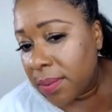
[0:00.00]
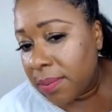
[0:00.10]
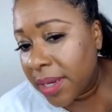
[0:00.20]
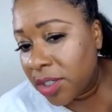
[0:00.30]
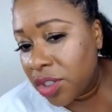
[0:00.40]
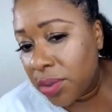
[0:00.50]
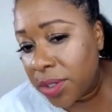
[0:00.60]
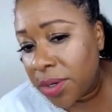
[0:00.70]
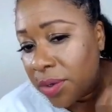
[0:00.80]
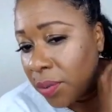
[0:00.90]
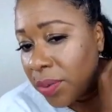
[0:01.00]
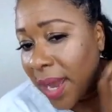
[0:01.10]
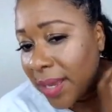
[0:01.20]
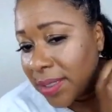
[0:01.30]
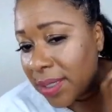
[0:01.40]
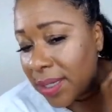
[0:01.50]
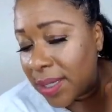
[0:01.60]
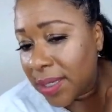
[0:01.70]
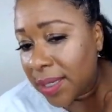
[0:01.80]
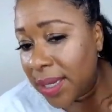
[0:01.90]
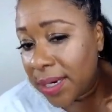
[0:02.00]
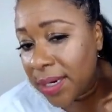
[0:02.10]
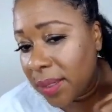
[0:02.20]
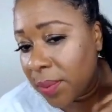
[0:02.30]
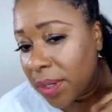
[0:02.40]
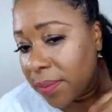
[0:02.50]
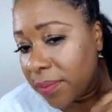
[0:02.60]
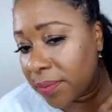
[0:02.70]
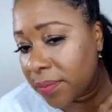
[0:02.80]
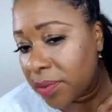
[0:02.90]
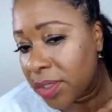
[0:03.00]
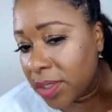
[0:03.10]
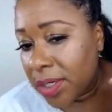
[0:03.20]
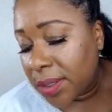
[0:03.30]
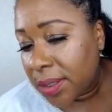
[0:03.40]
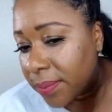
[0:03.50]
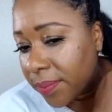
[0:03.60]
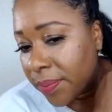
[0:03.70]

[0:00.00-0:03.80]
making sure there are no knots in it anywhere. Just gently.